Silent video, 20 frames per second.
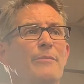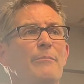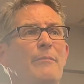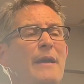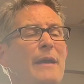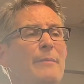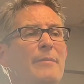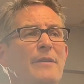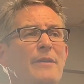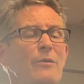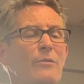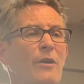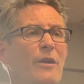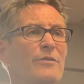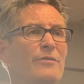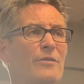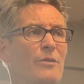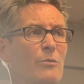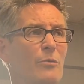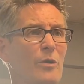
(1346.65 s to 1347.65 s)
Maybe you
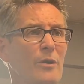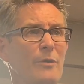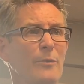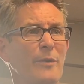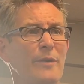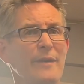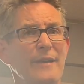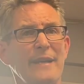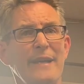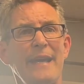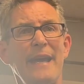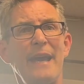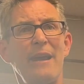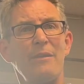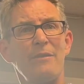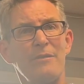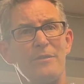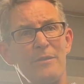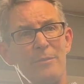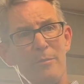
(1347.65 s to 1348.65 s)
also work with an
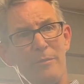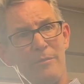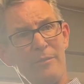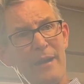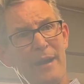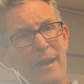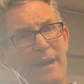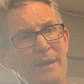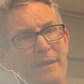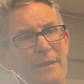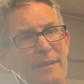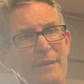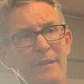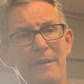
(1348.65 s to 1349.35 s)
accountant to provide